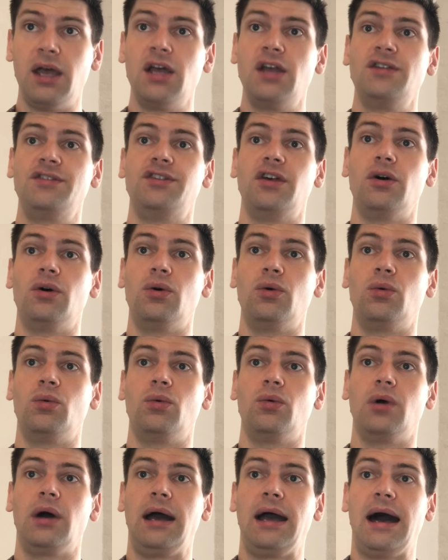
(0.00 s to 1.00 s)
So
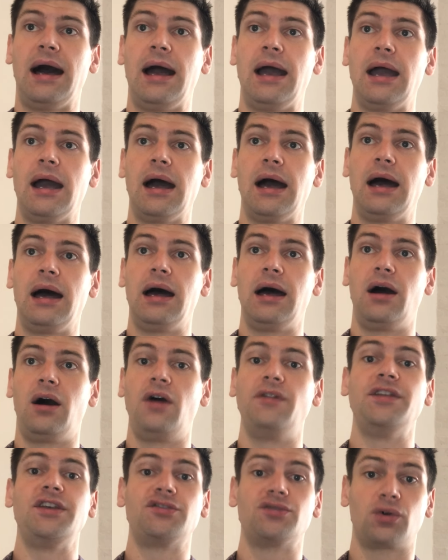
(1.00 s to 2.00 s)

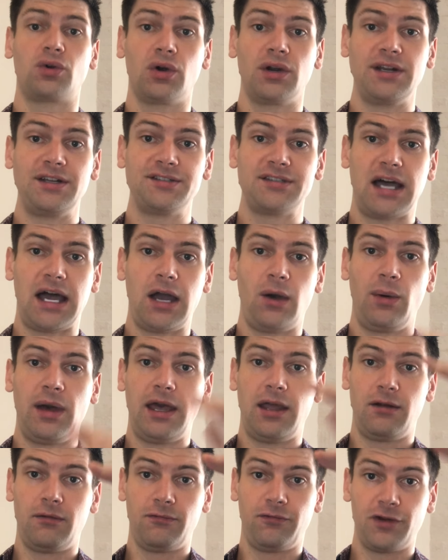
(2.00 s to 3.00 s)
on these recordings, I
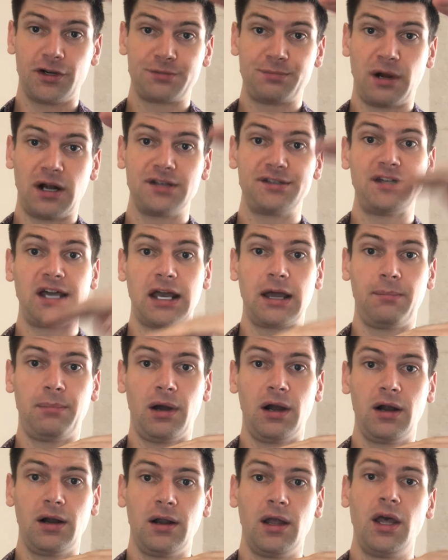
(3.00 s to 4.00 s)
went first part, second
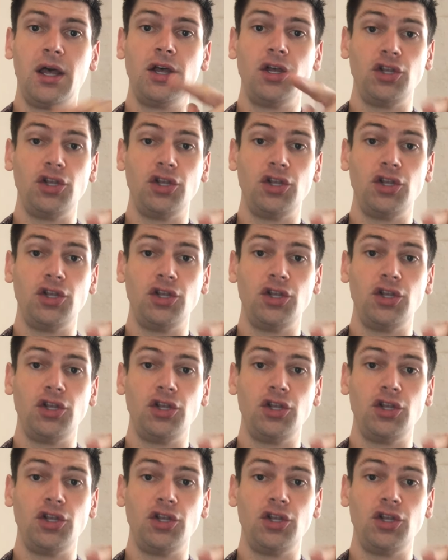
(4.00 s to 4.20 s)
part.